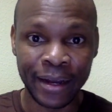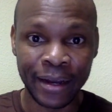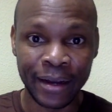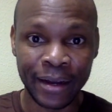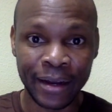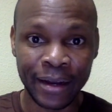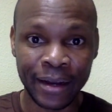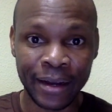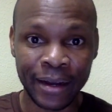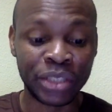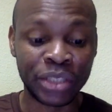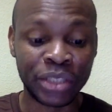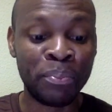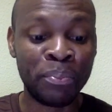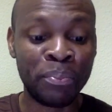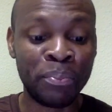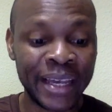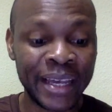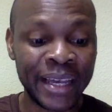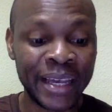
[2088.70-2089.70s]
or
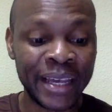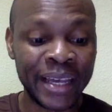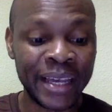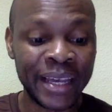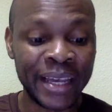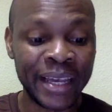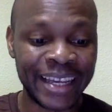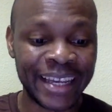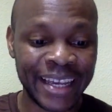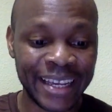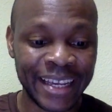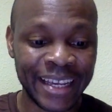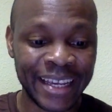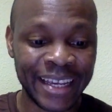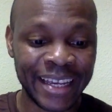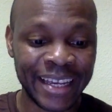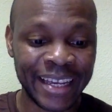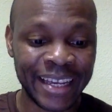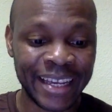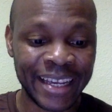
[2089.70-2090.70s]
speak
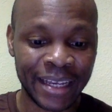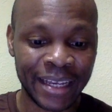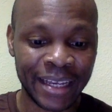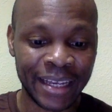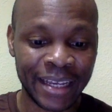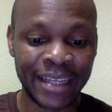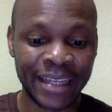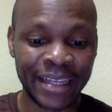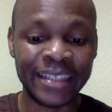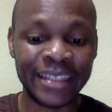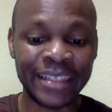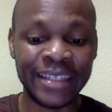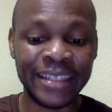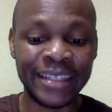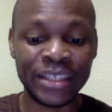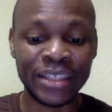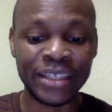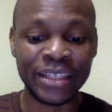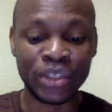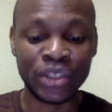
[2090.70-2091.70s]
against the
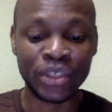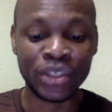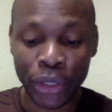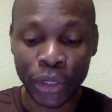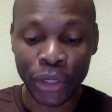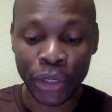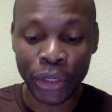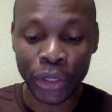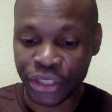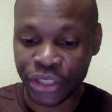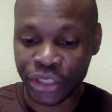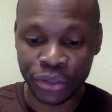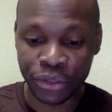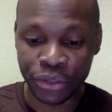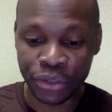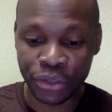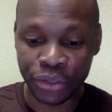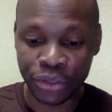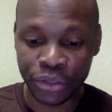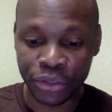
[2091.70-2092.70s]

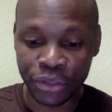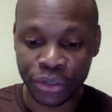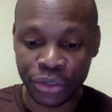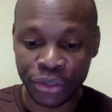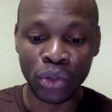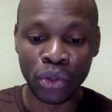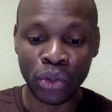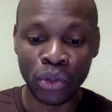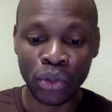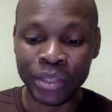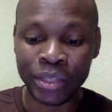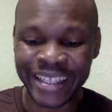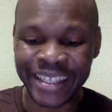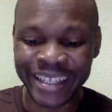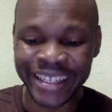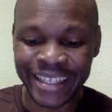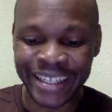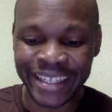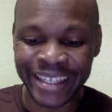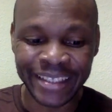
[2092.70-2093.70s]
destruction, the
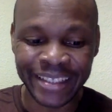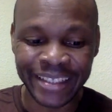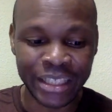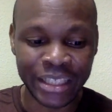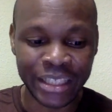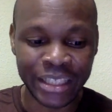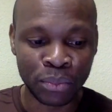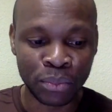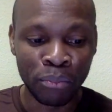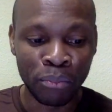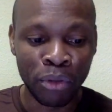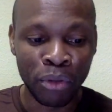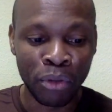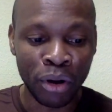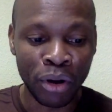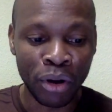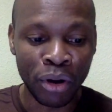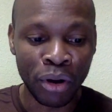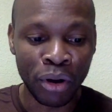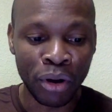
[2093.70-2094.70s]
looting, the
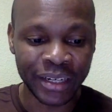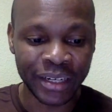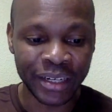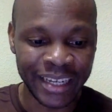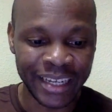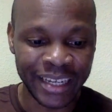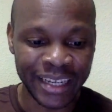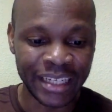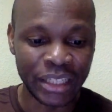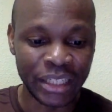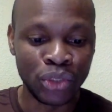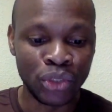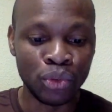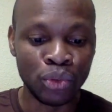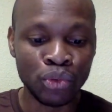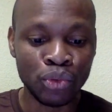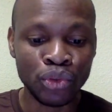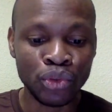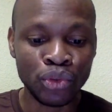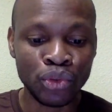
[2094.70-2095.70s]
smuggling, and the
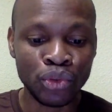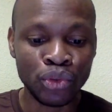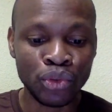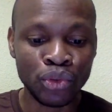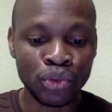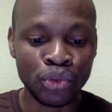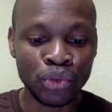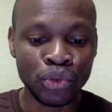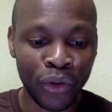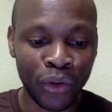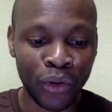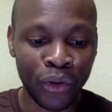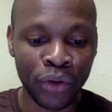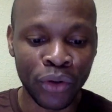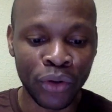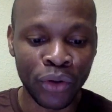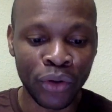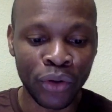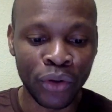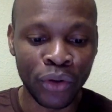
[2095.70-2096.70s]
use of
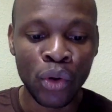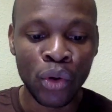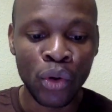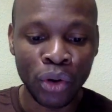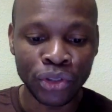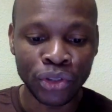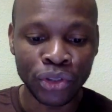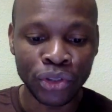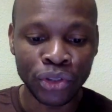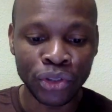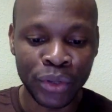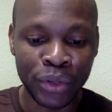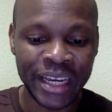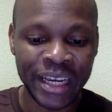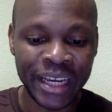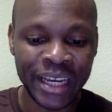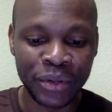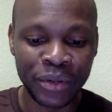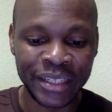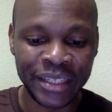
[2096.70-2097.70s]
cultural
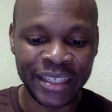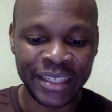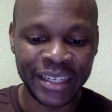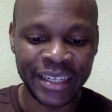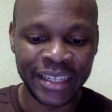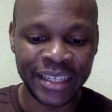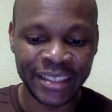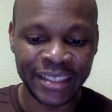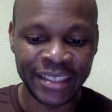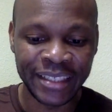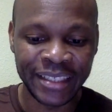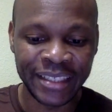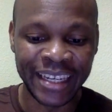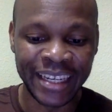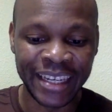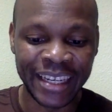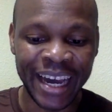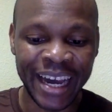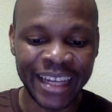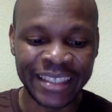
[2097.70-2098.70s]
heritage and
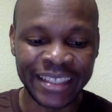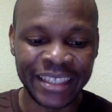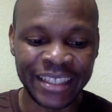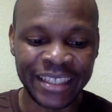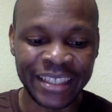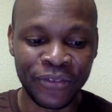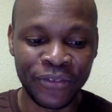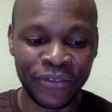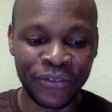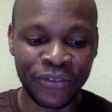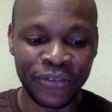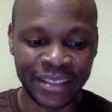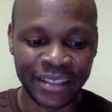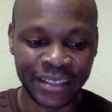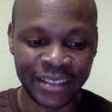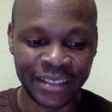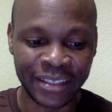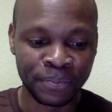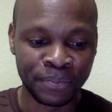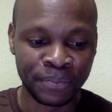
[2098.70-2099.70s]
artifacts
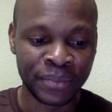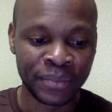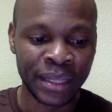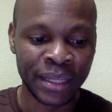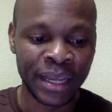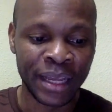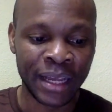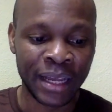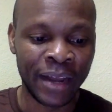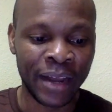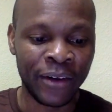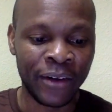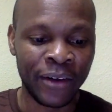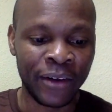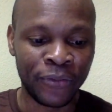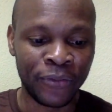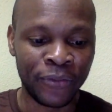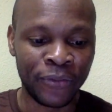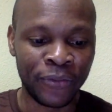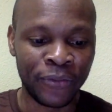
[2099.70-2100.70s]

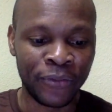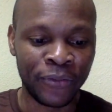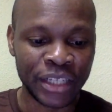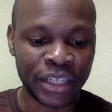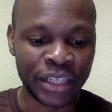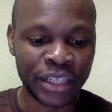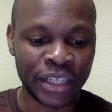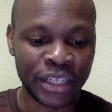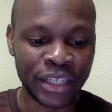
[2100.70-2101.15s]
for the